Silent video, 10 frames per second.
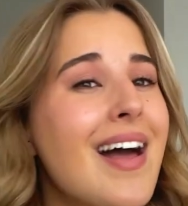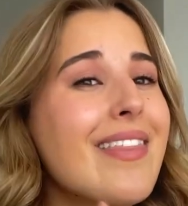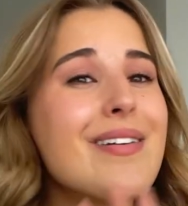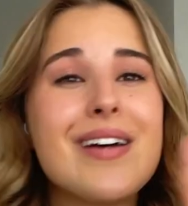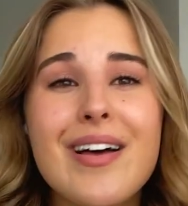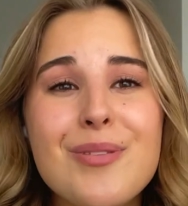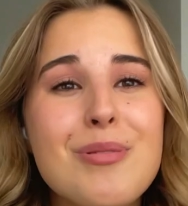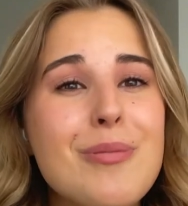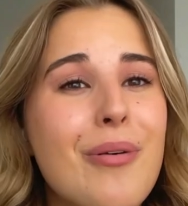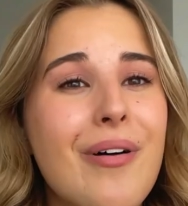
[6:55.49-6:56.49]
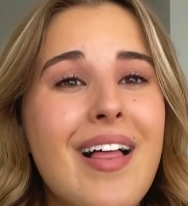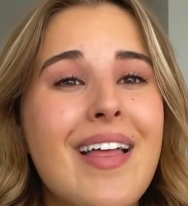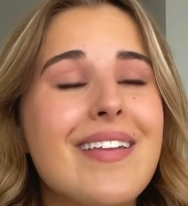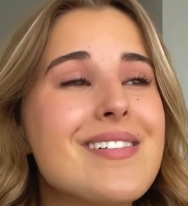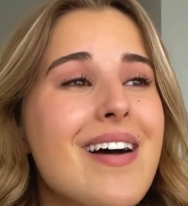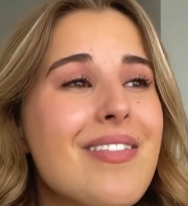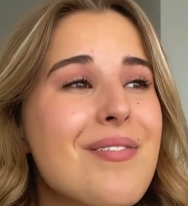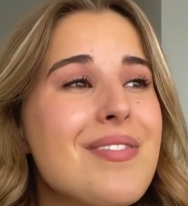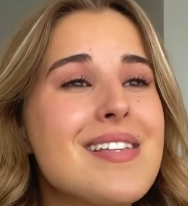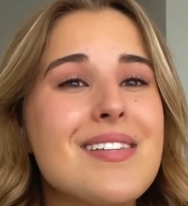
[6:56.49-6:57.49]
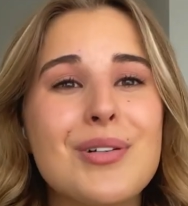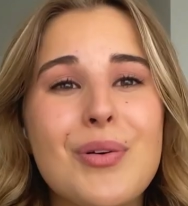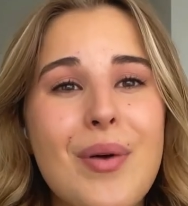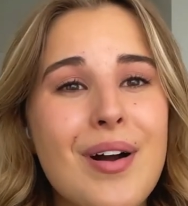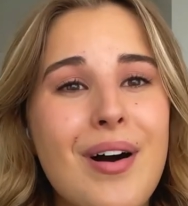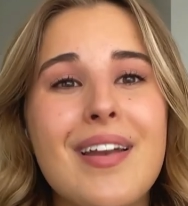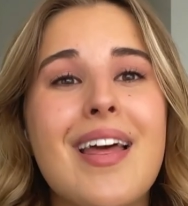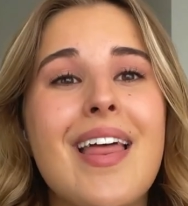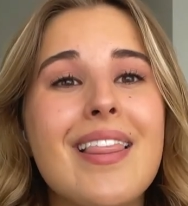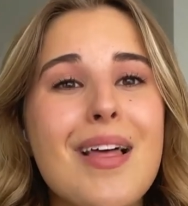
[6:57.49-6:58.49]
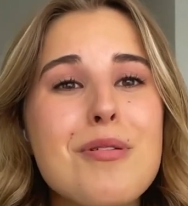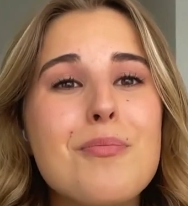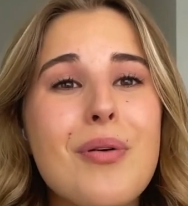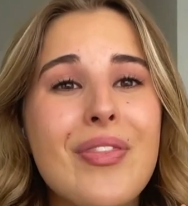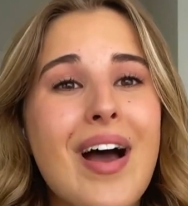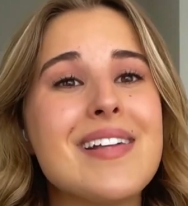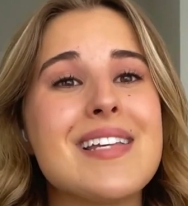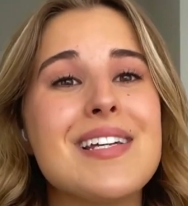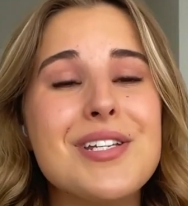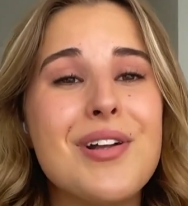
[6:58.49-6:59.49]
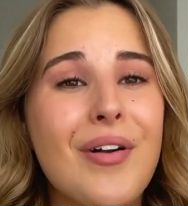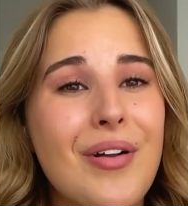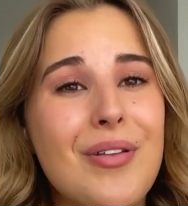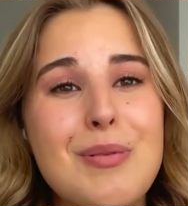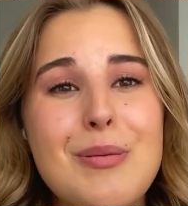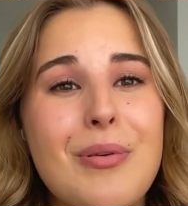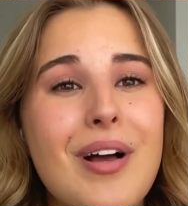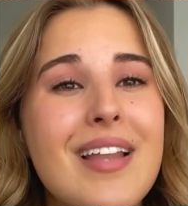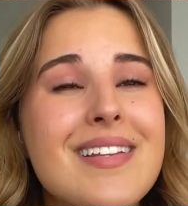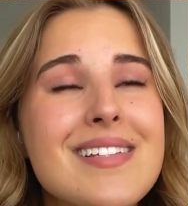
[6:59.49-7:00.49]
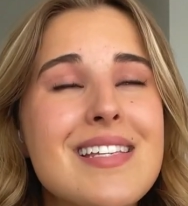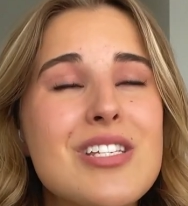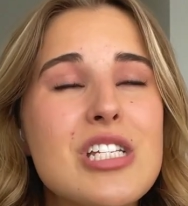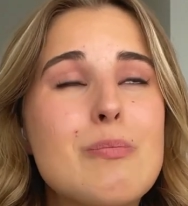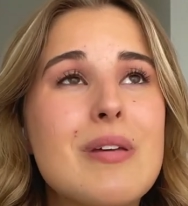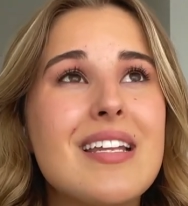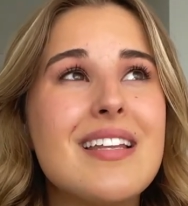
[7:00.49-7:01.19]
There's other people, there's other things that are going on, and let me put that attention on other people. And this has just been